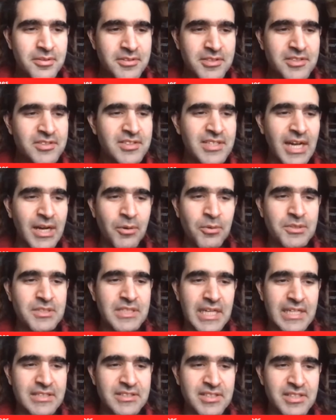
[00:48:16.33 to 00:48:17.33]
The
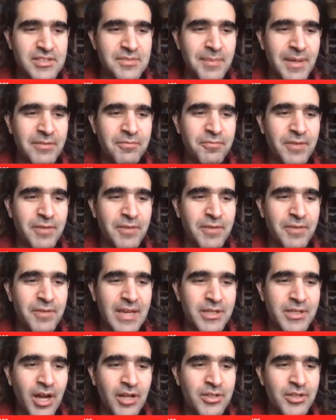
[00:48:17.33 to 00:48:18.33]
sound that is my
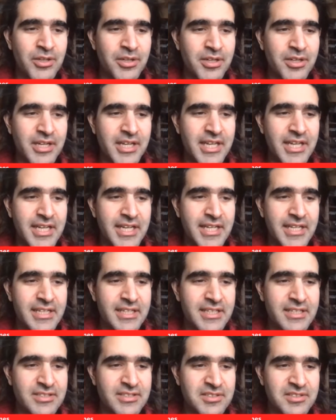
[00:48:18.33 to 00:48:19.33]
favorite color
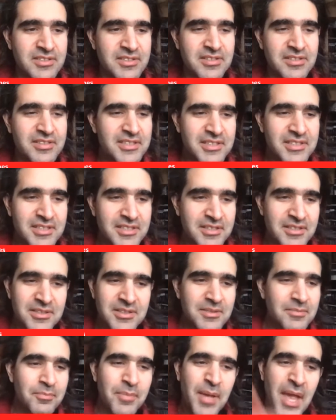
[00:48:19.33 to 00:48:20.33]
is
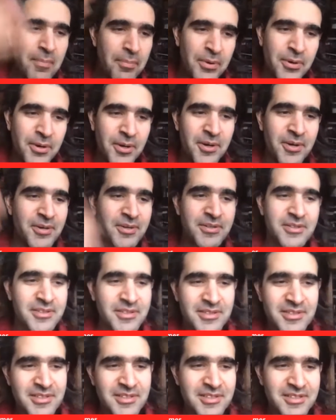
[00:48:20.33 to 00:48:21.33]
pepper.
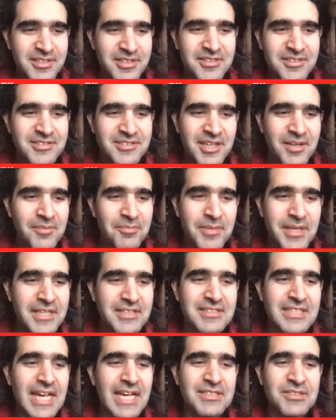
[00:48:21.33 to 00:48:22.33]
That
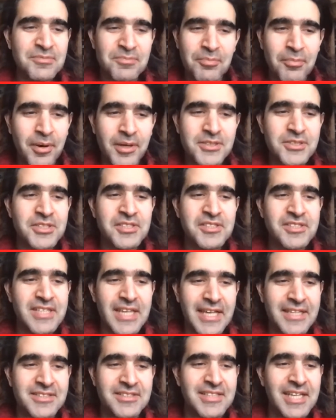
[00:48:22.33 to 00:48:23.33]
makes as much
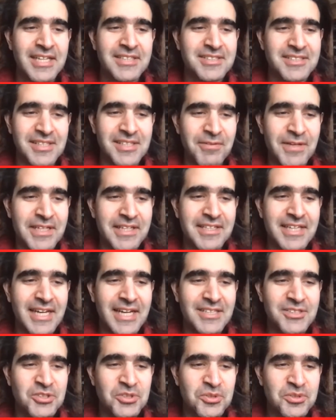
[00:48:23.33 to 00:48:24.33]
sense as giving an
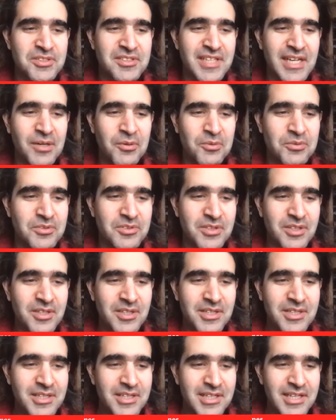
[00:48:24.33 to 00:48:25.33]
actual sound.
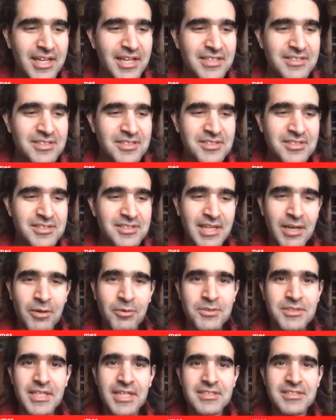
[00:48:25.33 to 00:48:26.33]
The
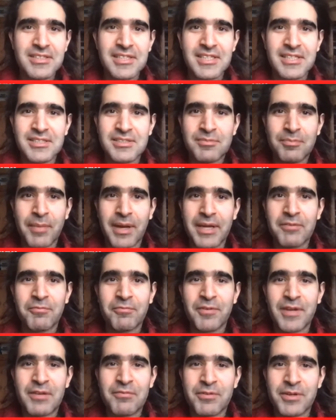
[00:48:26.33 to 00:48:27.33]
sound that is my
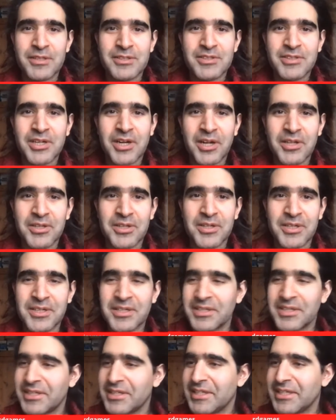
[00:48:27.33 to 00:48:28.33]
favorite
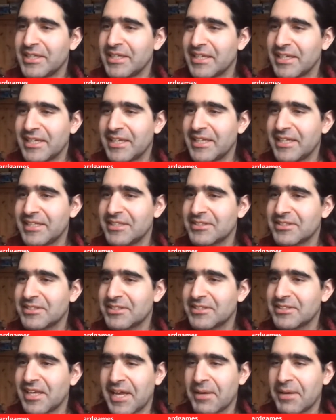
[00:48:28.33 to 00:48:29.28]
color is